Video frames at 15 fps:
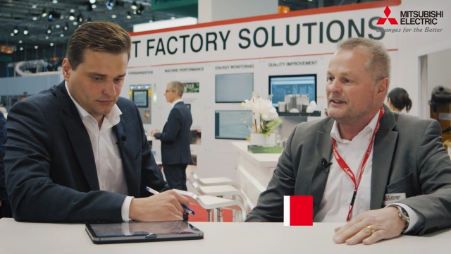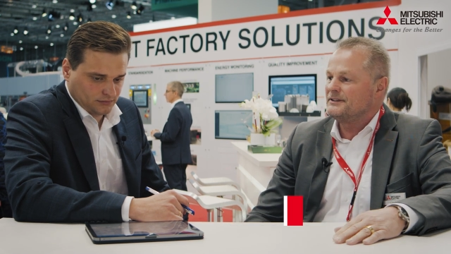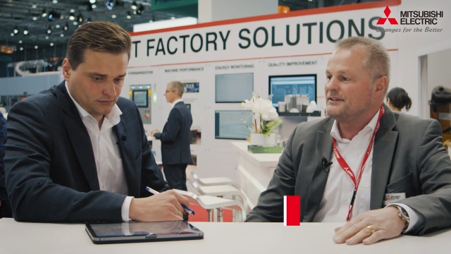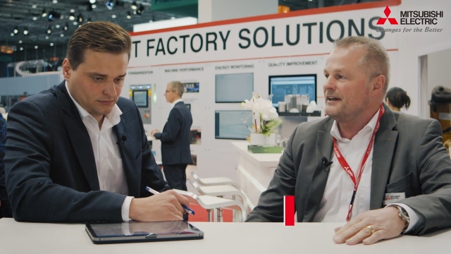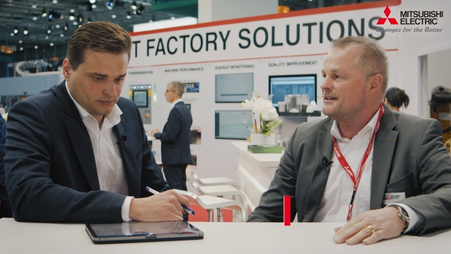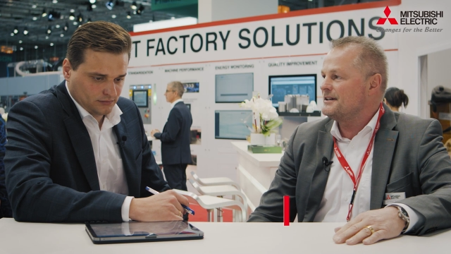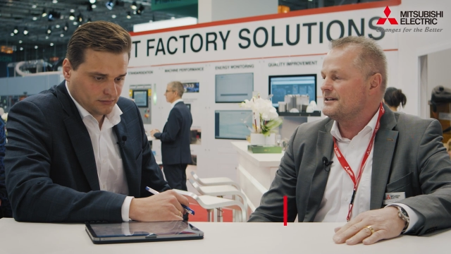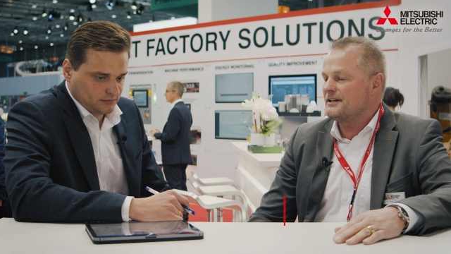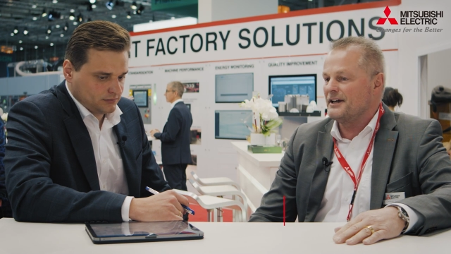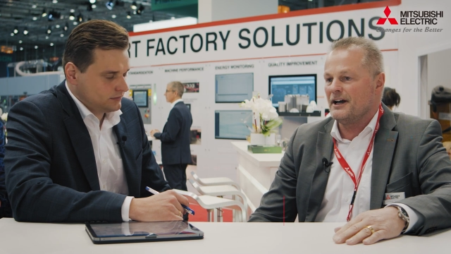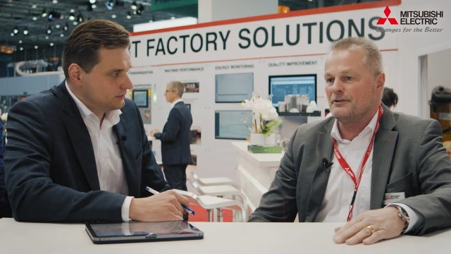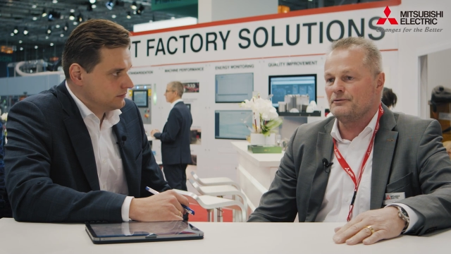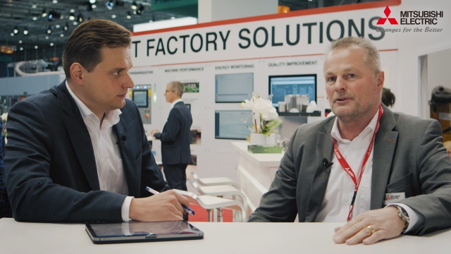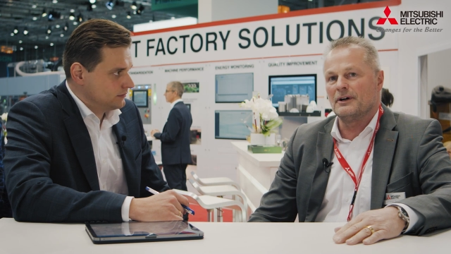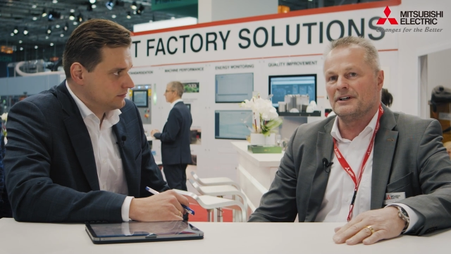Speaker 1: taking
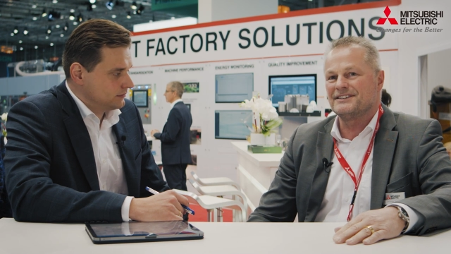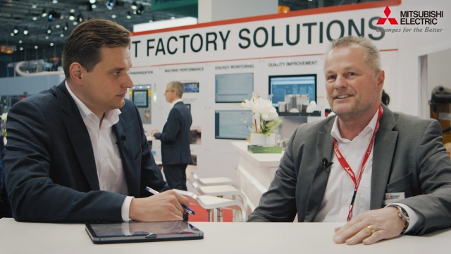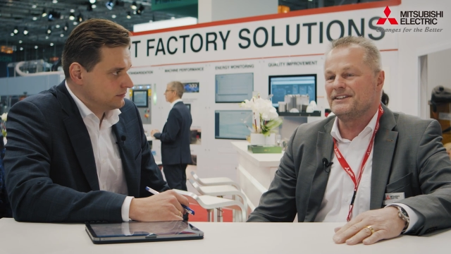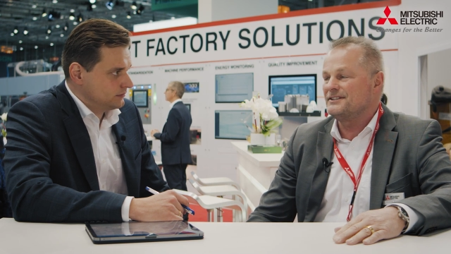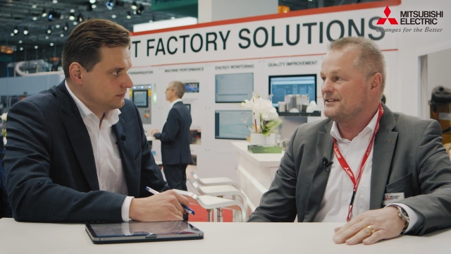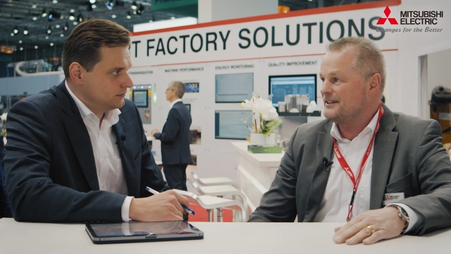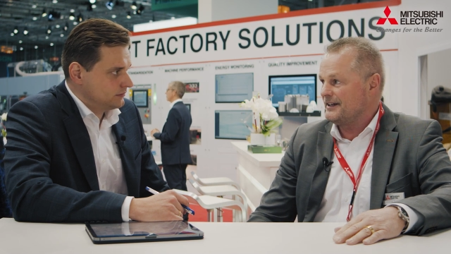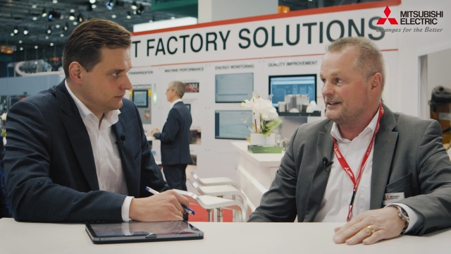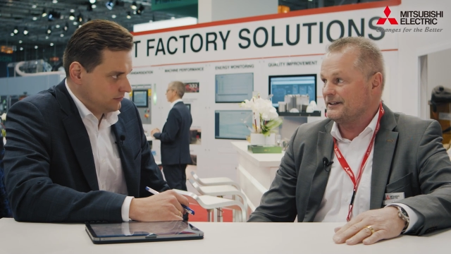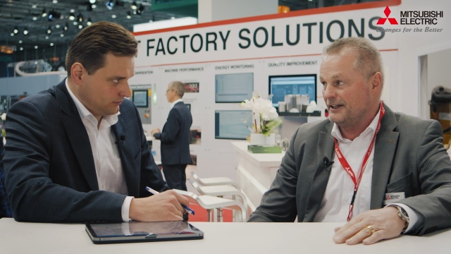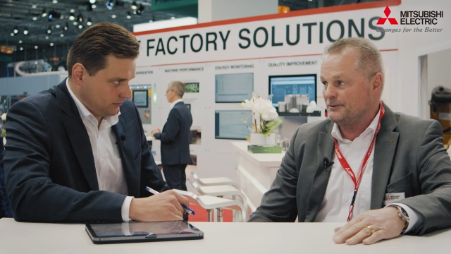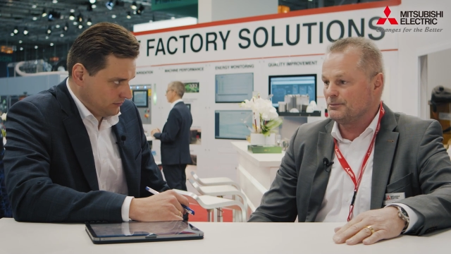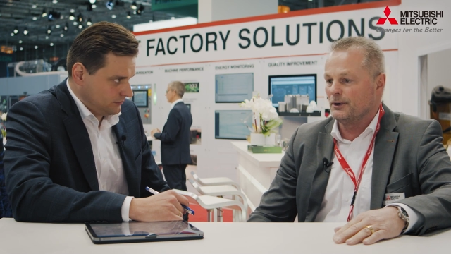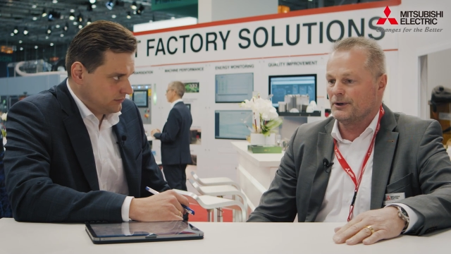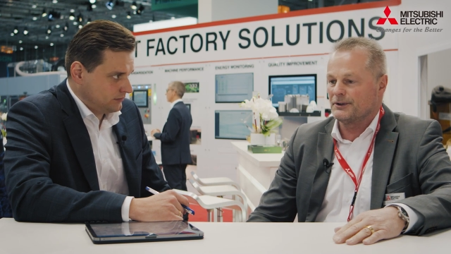care for CC-Link
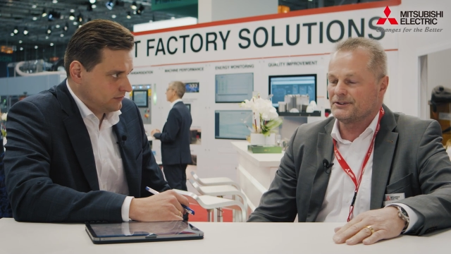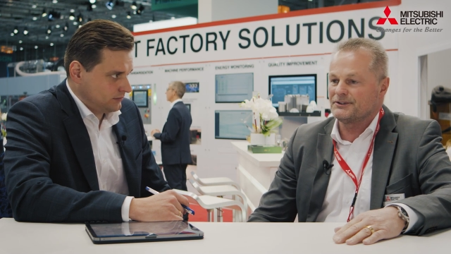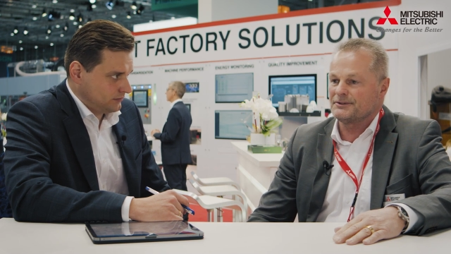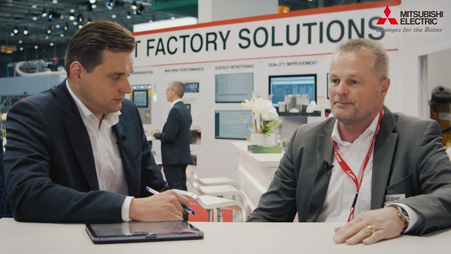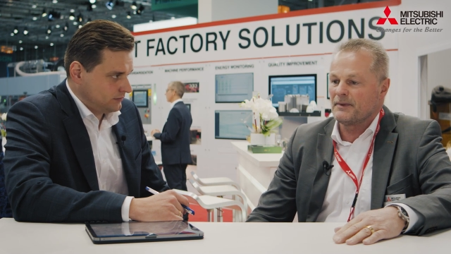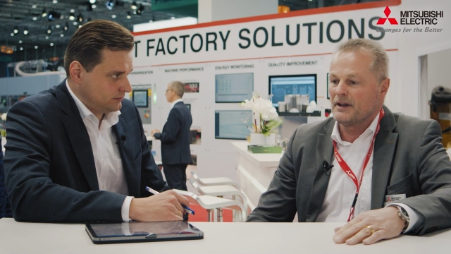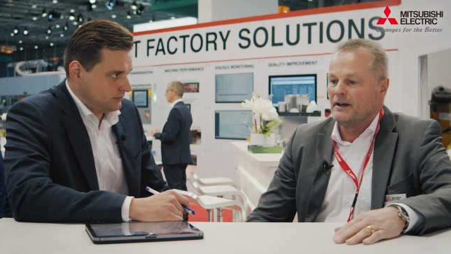networks.